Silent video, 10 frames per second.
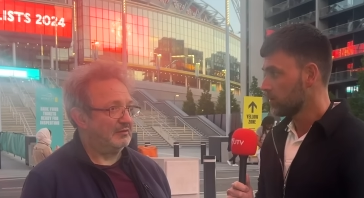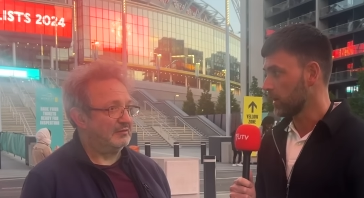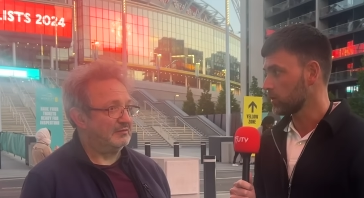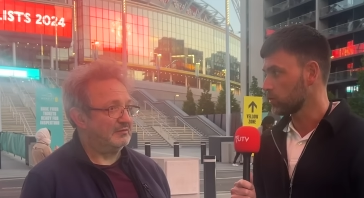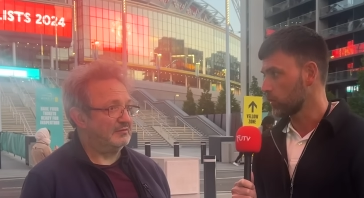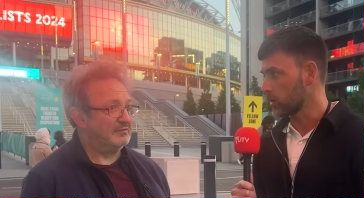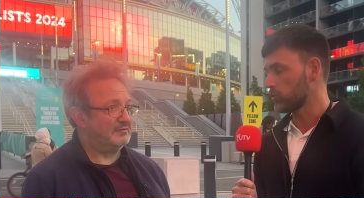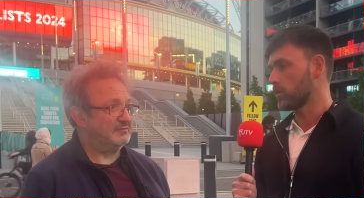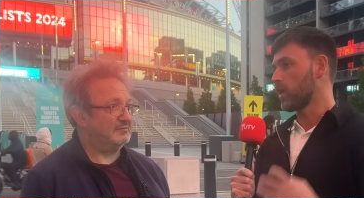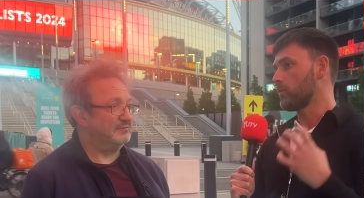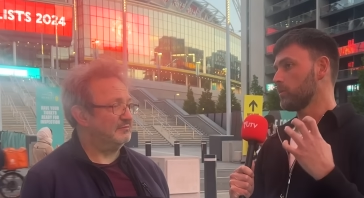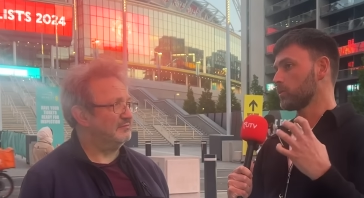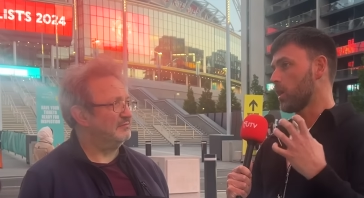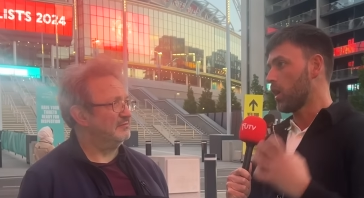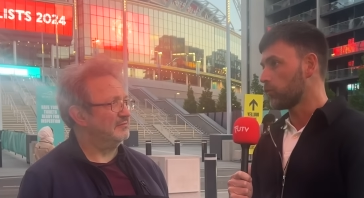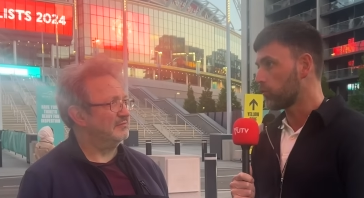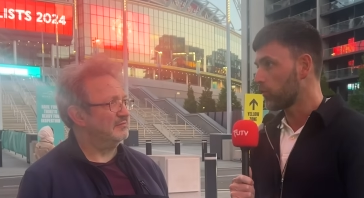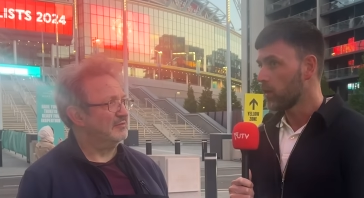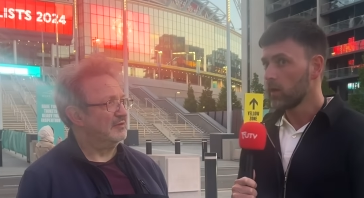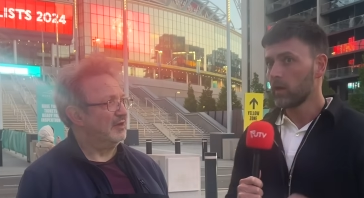Speaker 1: Marcus Rashford hobbled off.
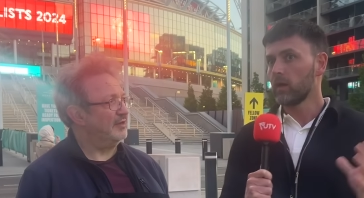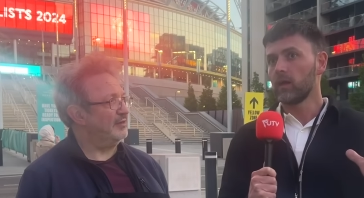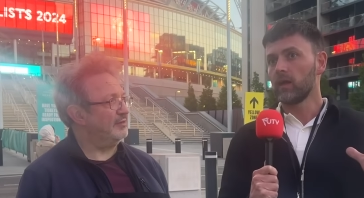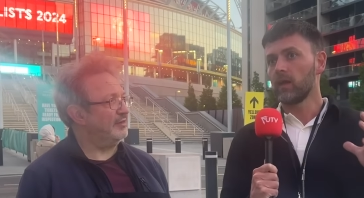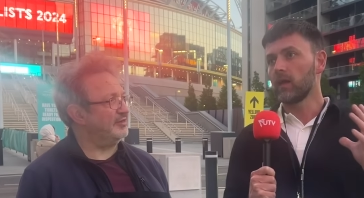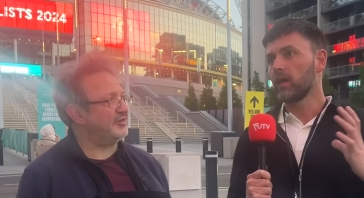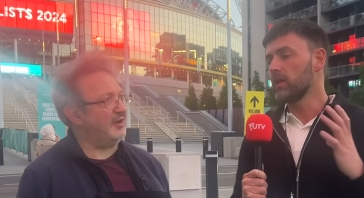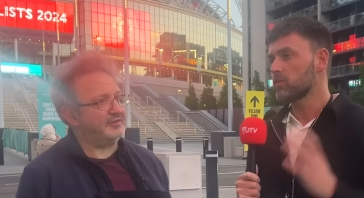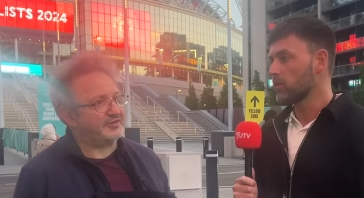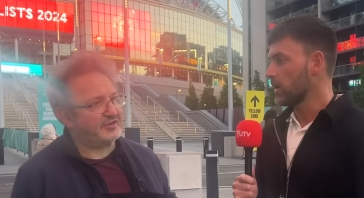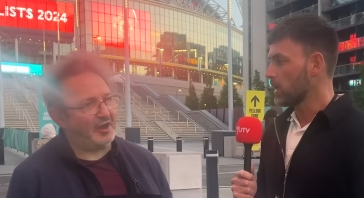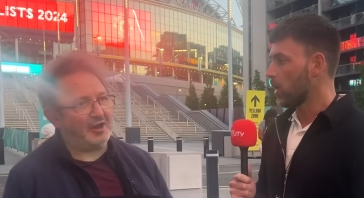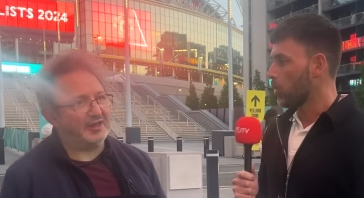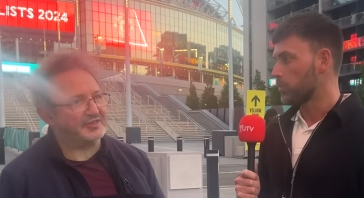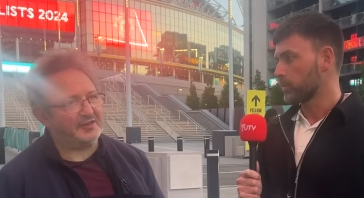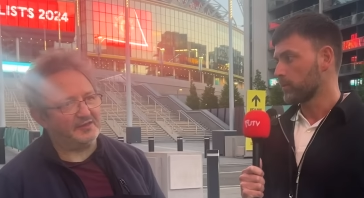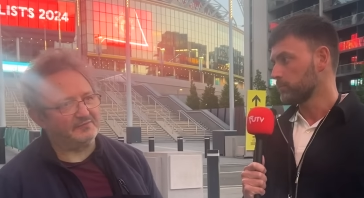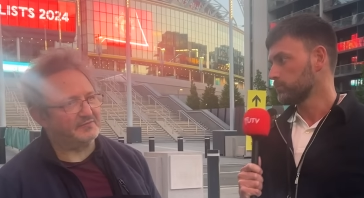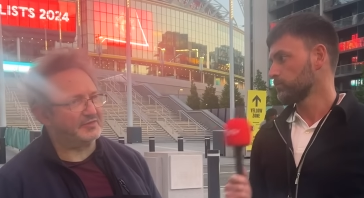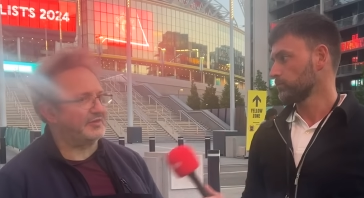Scott, Is there Scott any hope? A,
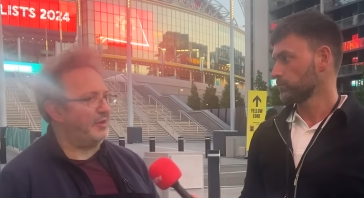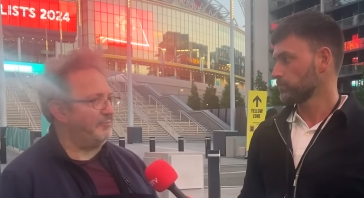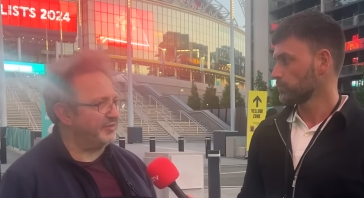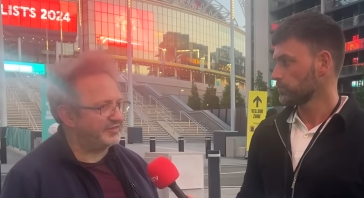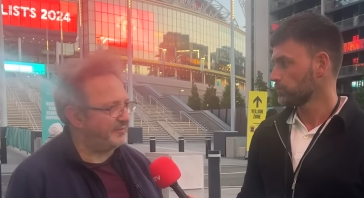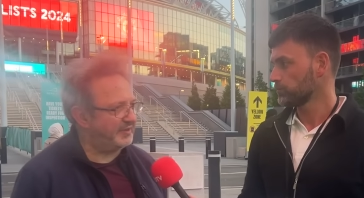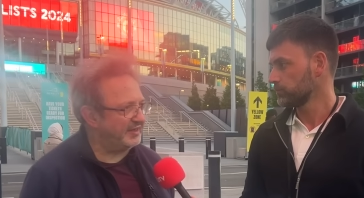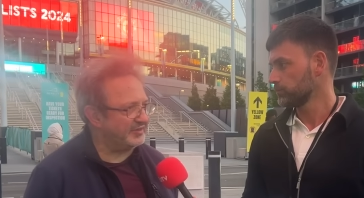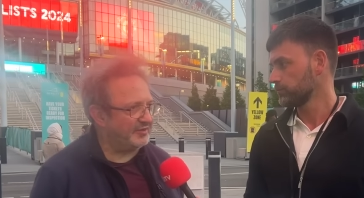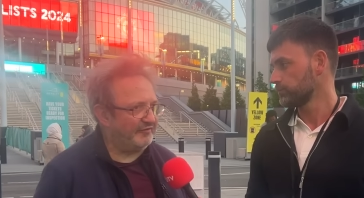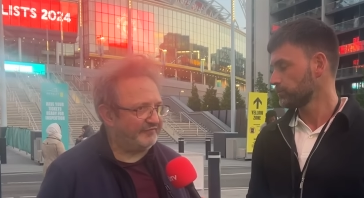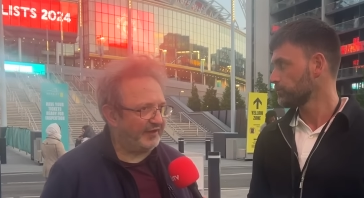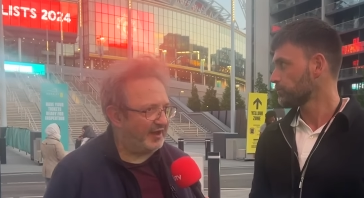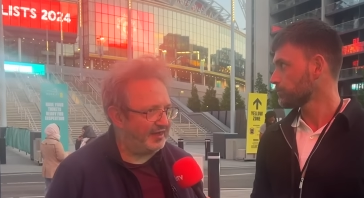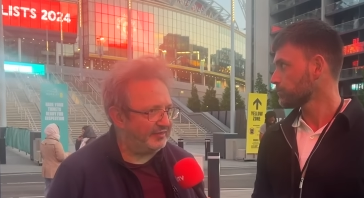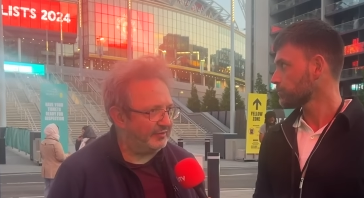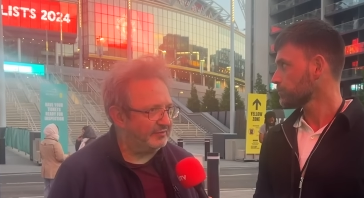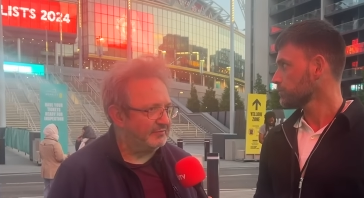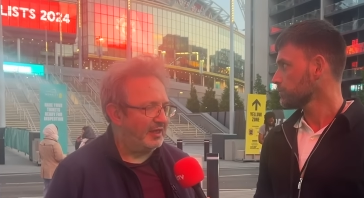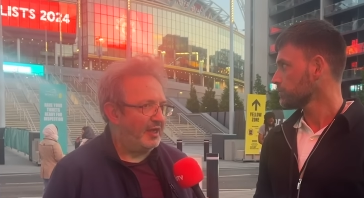uh,
Speaker 2: Scott McTominay's not fit either.
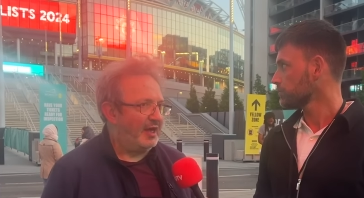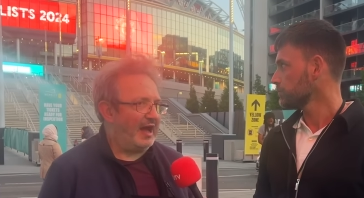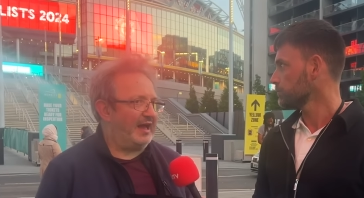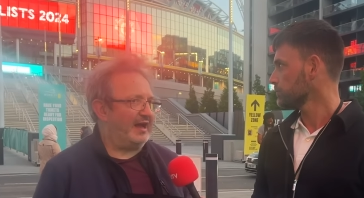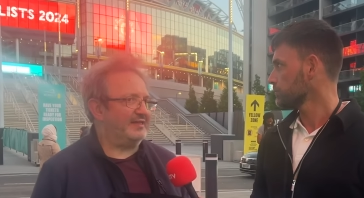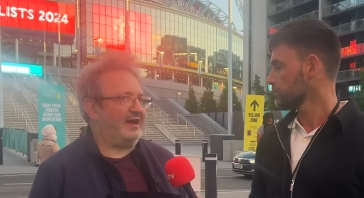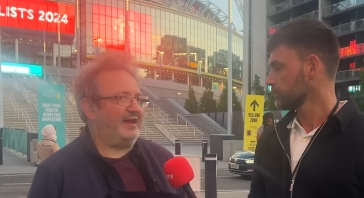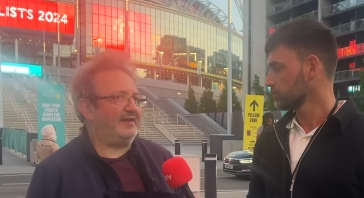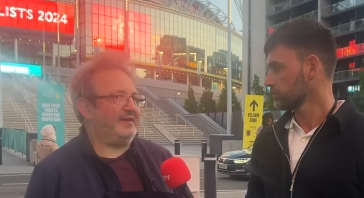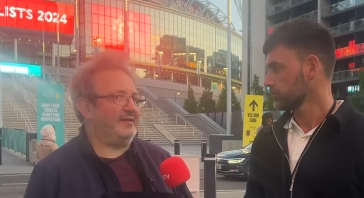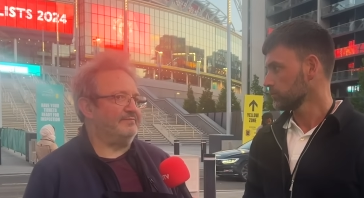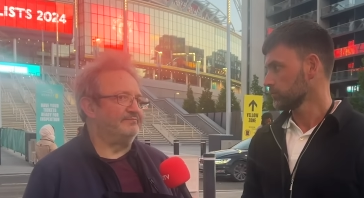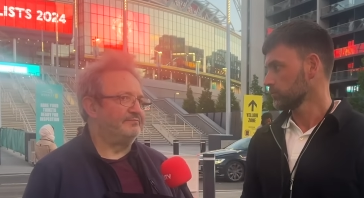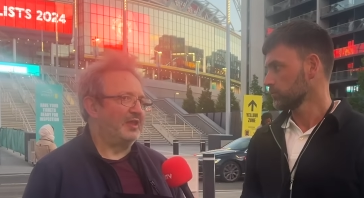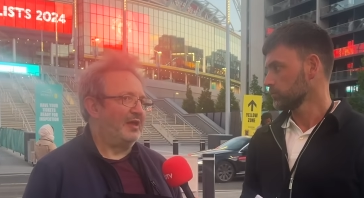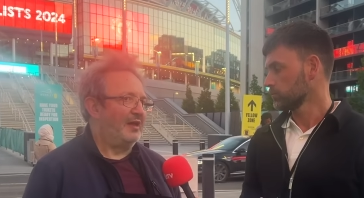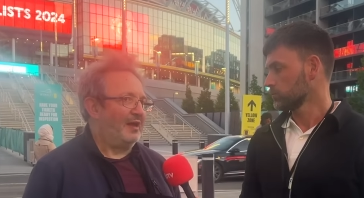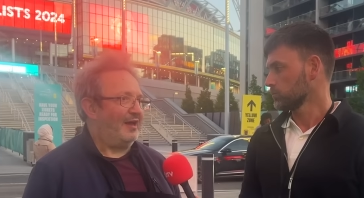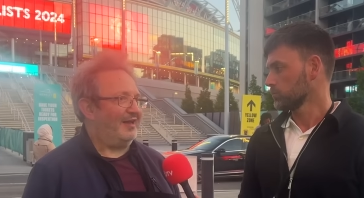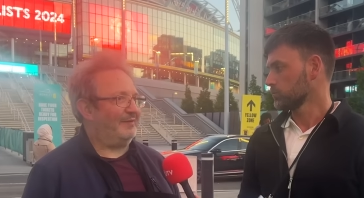I, I, I, um,
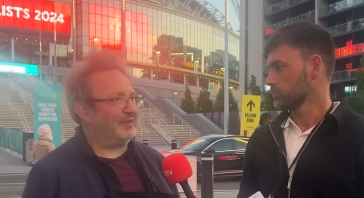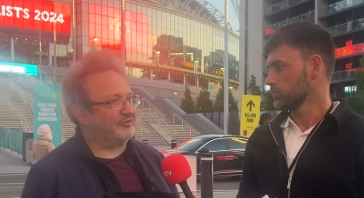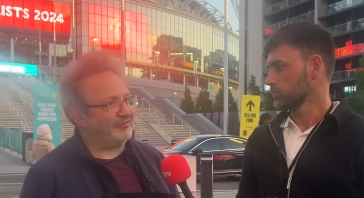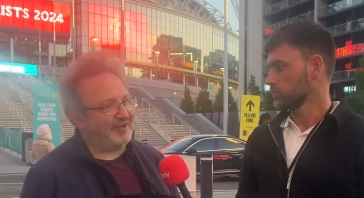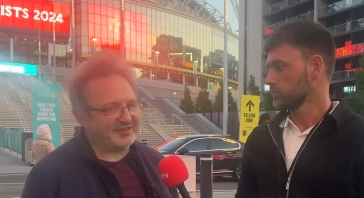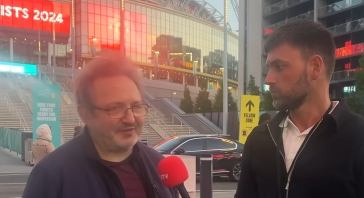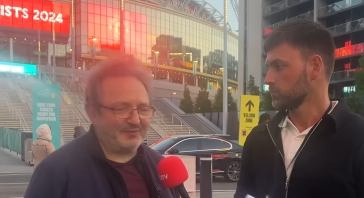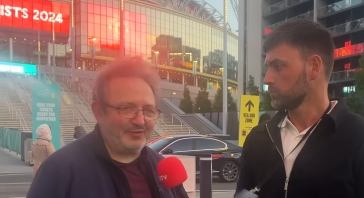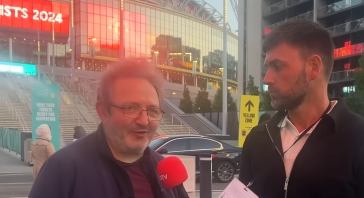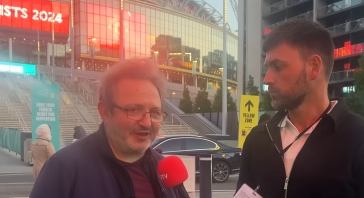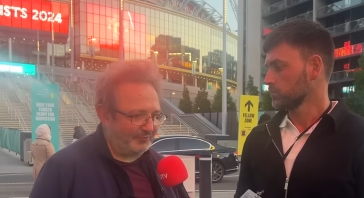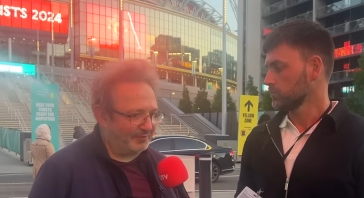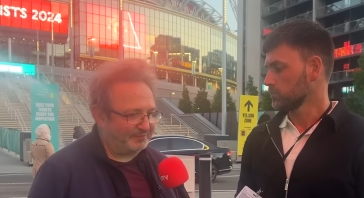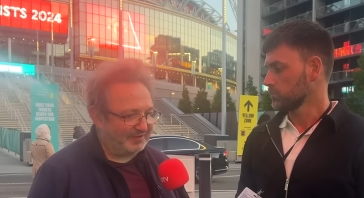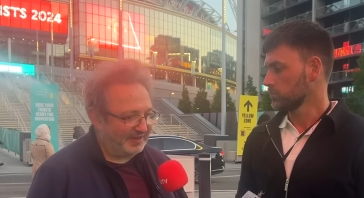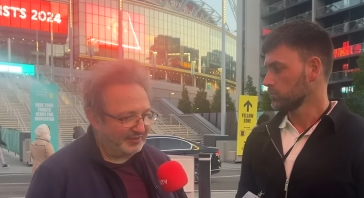I mean, Christ, we're lucky we're playing